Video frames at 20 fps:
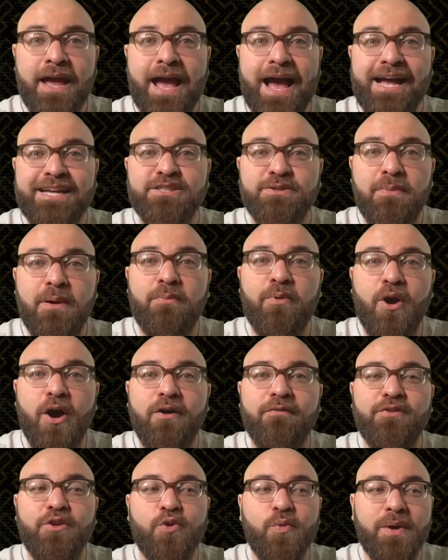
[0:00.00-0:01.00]
as a member
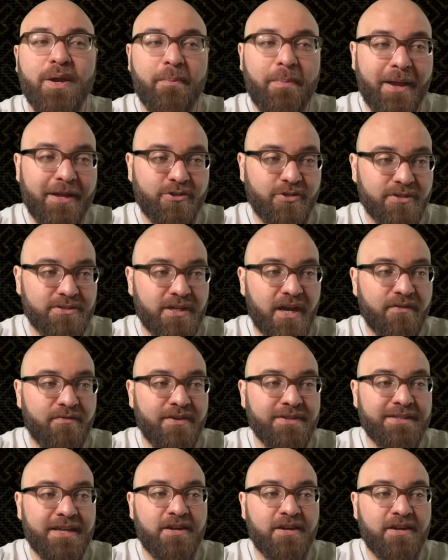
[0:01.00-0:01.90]
of the New England Patriots offense.